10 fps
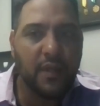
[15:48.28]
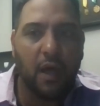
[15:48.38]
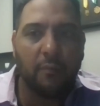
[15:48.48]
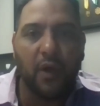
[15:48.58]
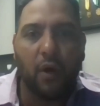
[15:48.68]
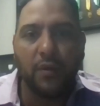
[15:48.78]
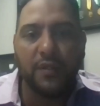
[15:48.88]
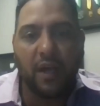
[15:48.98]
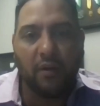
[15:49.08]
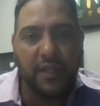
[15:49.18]
the
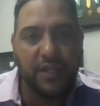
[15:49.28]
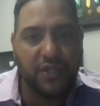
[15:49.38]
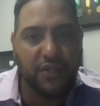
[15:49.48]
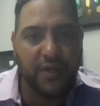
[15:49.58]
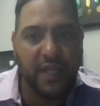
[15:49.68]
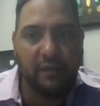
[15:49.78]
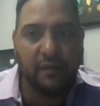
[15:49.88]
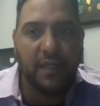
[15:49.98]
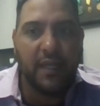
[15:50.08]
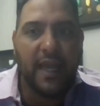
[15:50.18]
hotel industry,
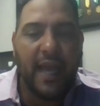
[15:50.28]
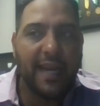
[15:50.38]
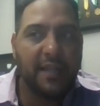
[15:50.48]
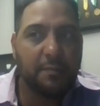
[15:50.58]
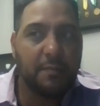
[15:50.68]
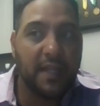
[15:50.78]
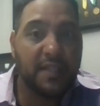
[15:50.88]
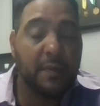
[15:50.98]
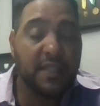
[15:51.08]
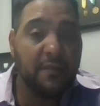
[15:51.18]
and
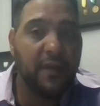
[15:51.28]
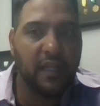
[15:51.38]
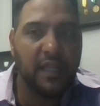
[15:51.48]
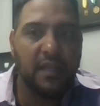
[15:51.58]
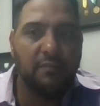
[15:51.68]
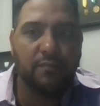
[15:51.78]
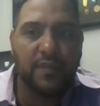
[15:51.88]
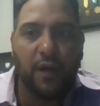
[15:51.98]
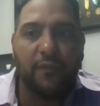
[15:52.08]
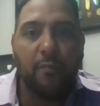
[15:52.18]
specifically
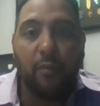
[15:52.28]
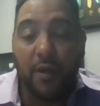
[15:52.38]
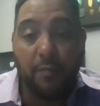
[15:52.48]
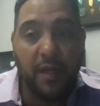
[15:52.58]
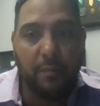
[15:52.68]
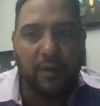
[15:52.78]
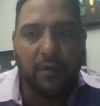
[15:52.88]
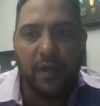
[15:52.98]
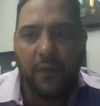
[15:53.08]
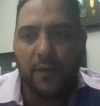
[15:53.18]
self-employed people.
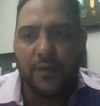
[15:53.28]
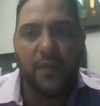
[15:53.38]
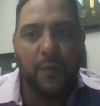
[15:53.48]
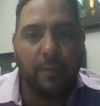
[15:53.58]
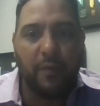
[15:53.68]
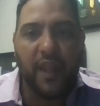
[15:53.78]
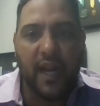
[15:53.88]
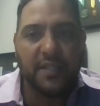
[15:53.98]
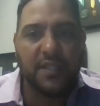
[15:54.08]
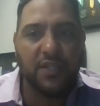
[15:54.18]
Those are the people that I
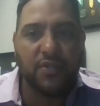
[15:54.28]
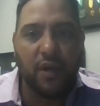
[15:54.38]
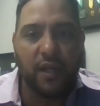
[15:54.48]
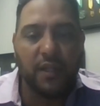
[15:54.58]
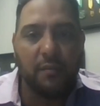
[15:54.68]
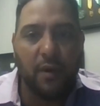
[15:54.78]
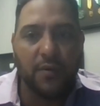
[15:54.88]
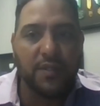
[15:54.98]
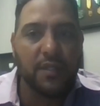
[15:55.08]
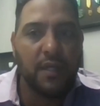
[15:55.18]
see struggling the
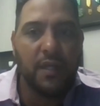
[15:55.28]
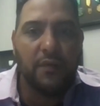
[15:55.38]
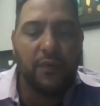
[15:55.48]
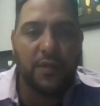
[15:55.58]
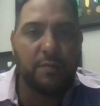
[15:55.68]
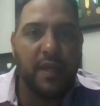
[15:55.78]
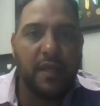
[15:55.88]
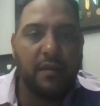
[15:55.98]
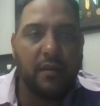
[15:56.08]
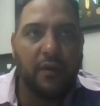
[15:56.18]
most. There's
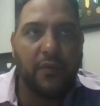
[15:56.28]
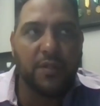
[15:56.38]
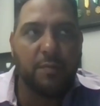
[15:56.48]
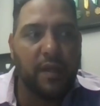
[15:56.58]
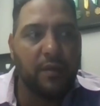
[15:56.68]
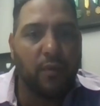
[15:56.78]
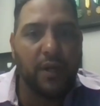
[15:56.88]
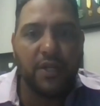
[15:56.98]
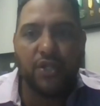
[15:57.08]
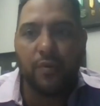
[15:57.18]
been one
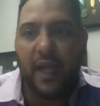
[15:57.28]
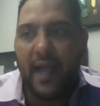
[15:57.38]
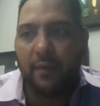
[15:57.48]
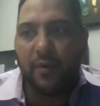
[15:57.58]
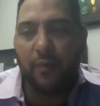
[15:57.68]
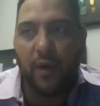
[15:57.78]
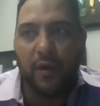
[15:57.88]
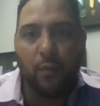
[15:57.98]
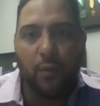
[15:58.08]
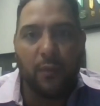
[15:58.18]
issue I had with
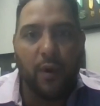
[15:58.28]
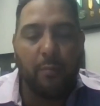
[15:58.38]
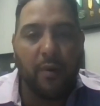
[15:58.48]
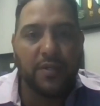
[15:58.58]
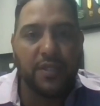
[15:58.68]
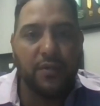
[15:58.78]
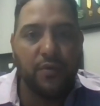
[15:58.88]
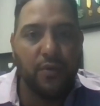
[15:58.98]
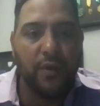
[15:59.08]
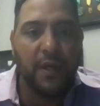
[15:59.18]
one person
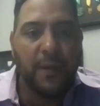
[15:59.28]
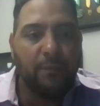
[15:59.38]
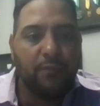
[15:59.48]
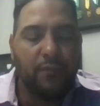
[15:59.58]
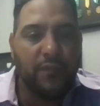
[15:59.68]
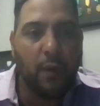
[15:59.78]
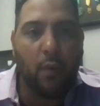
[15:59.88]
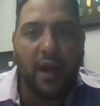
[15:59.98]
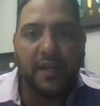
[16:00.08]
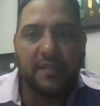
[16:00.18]
who they
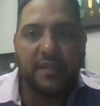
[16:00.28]
wanted to see